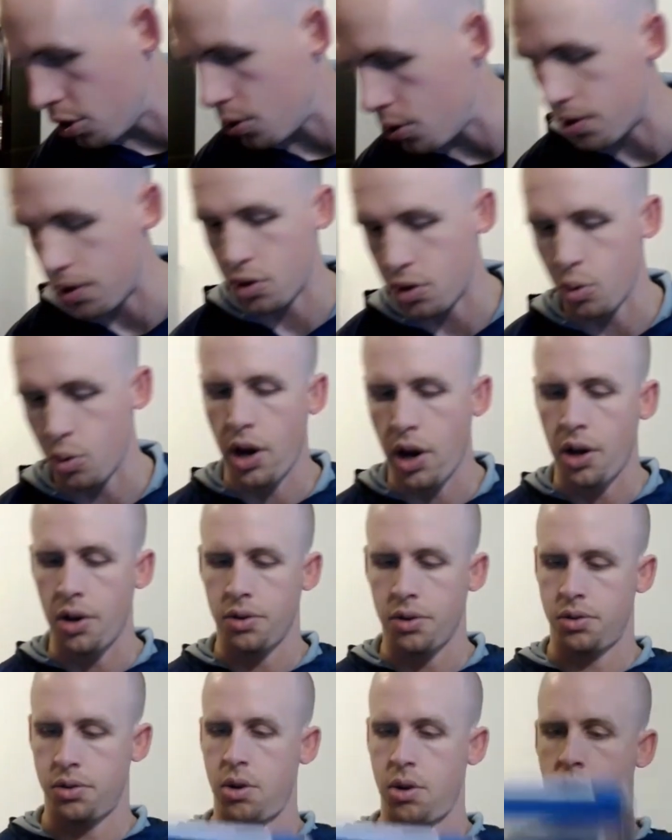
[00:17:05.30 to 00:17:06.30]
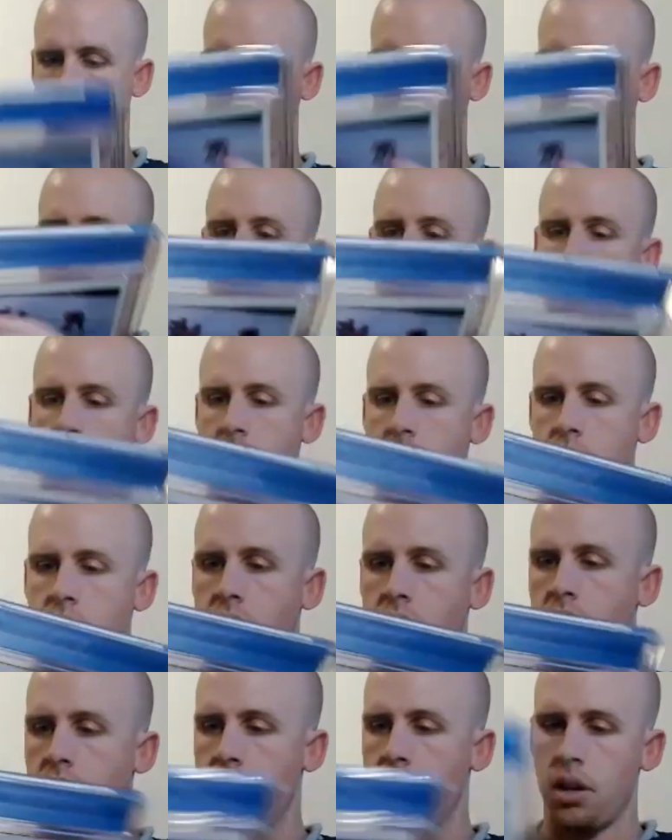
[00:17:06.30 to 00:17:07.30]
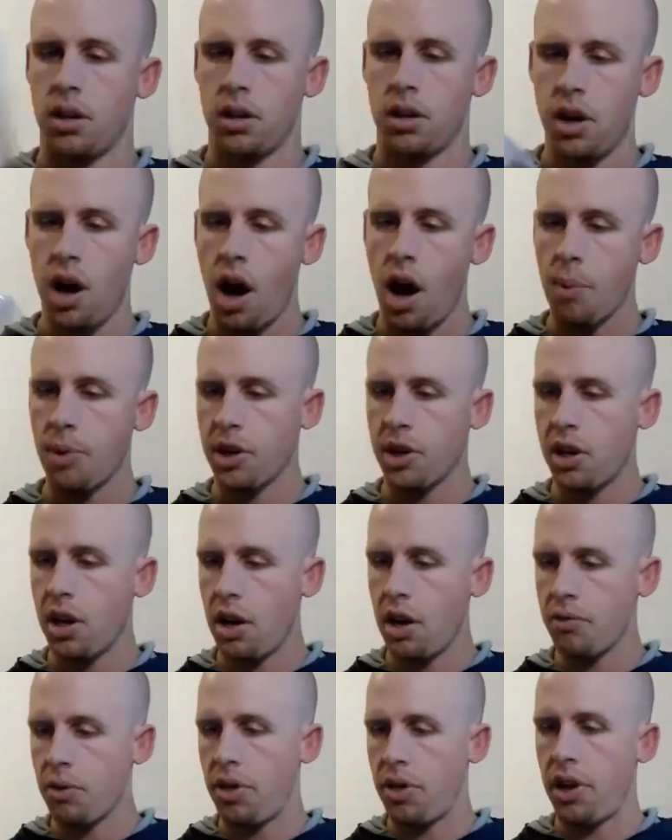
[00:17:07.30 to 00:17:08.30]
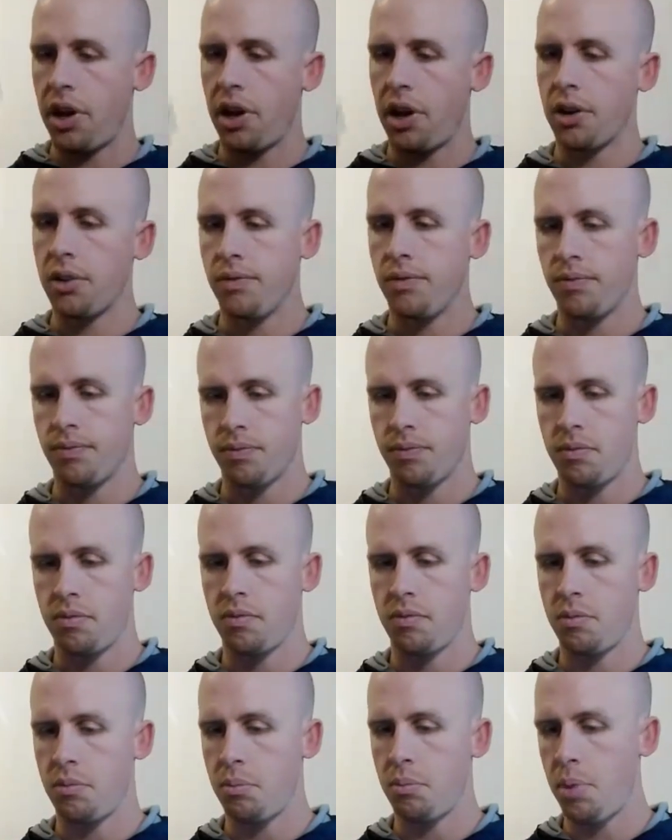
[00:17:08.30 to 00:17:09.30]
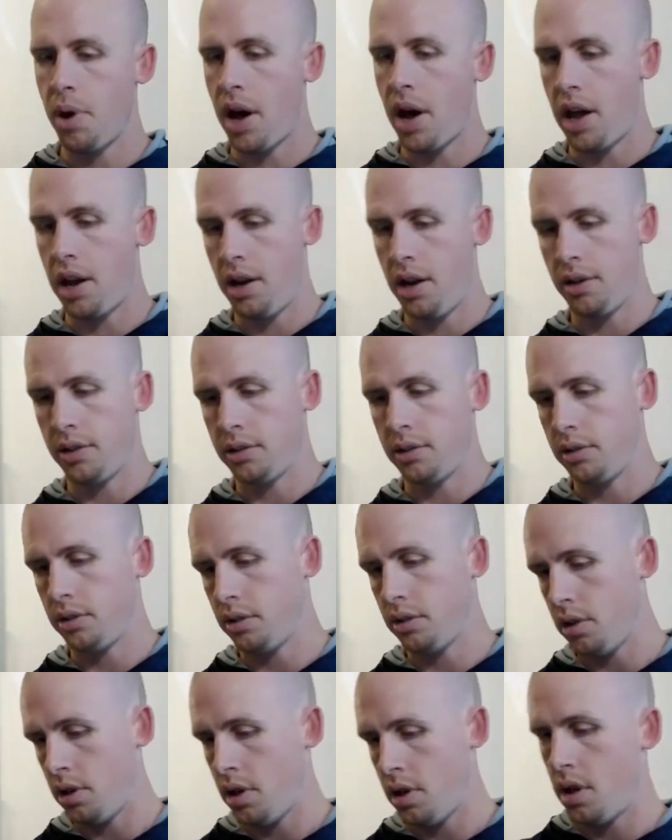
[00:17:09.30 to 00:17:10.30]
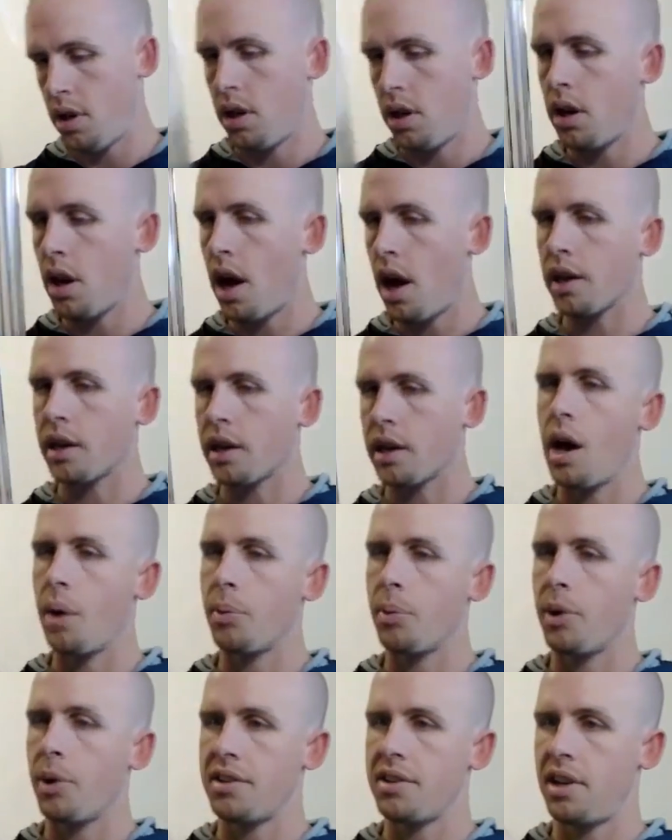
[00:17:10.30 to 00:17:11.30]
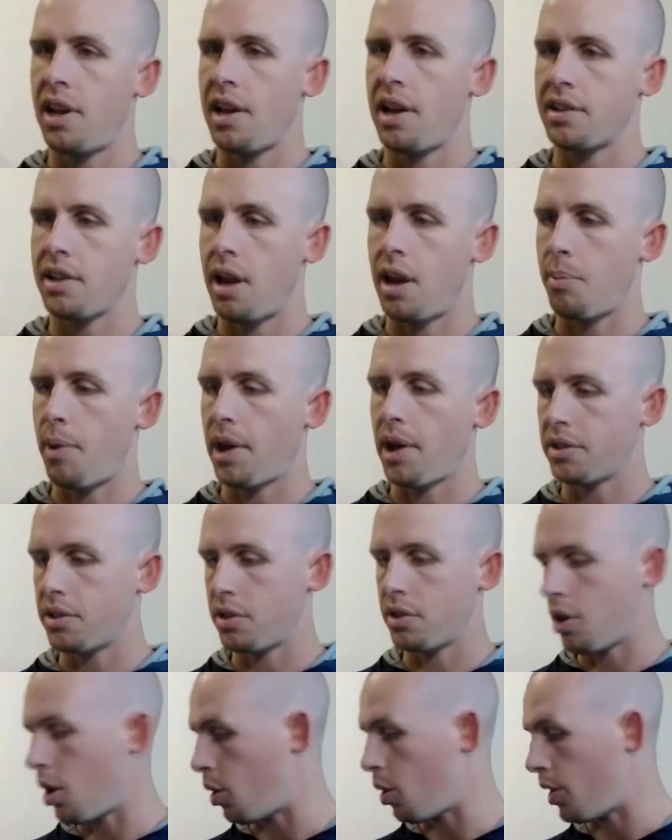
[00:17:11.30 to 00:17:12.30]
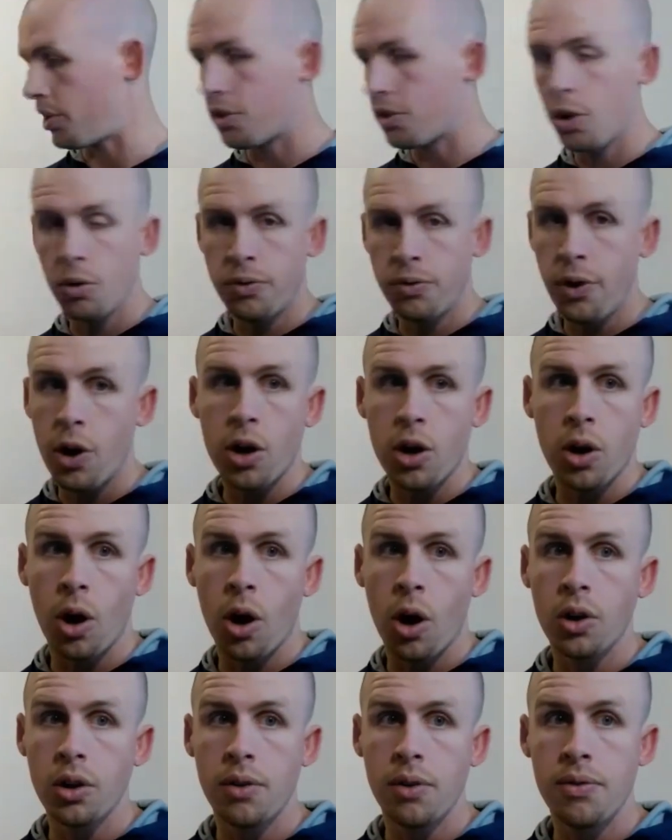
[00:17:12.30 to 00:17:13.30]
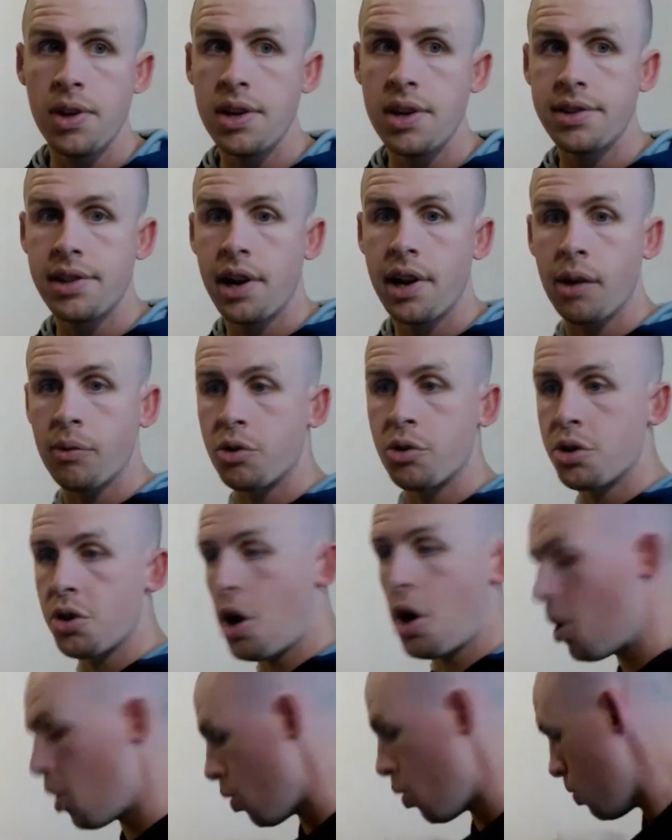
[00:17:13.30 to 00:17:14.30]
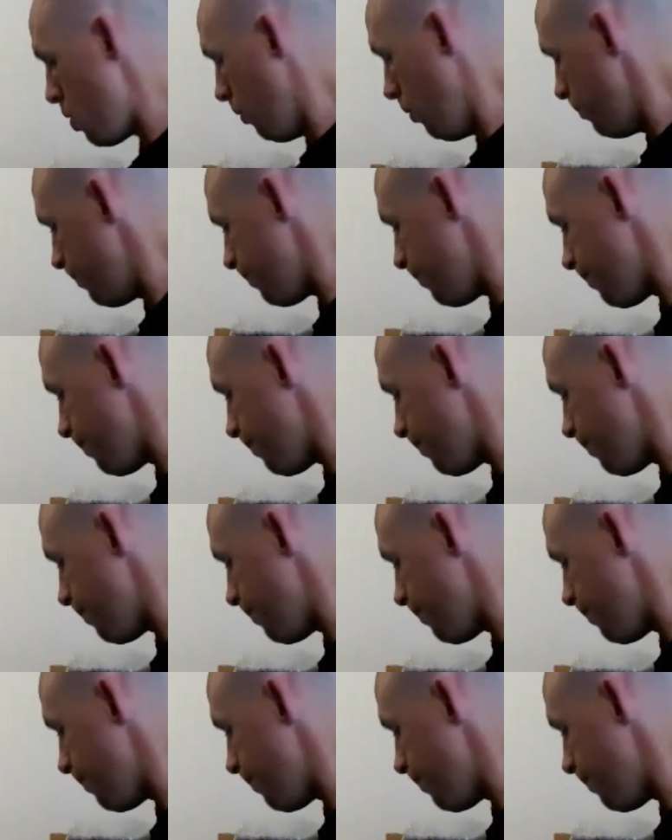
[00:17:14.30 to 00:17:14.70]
used as well. So common cover there, but not common as an SI Mexico. And so far, all of these that I've shown,